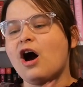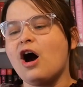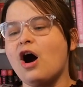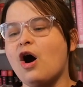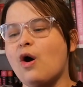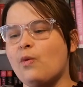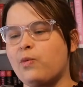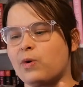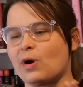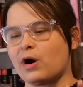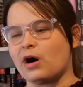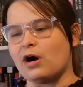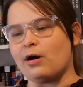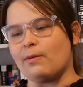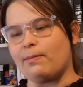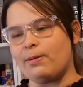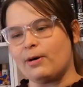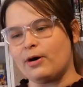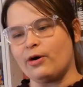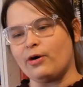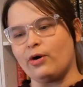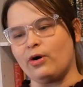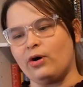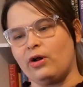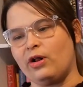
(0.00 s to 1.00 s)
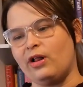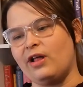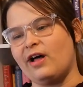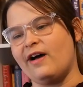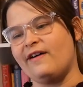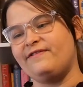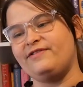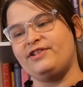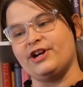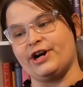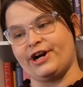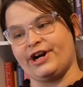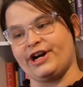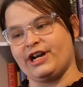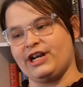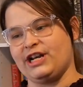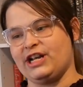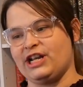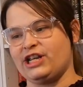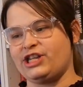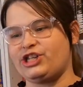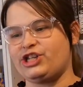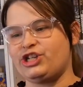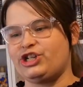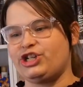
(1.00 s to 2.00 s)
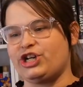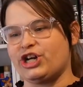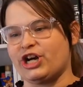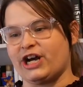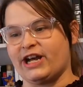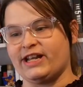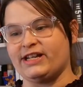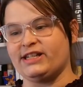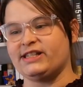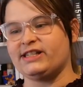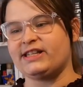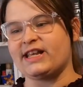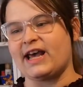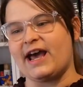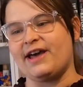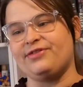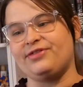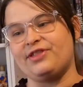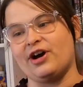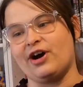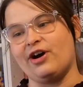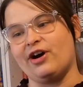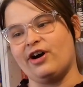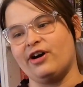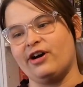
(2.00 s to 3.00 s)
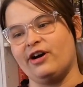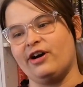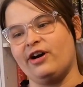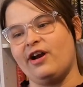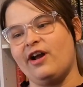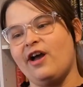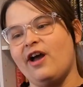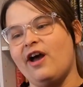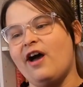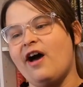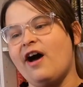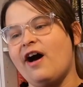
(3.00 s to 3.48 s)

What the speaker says: A whirlpool of darkness chuns at the heart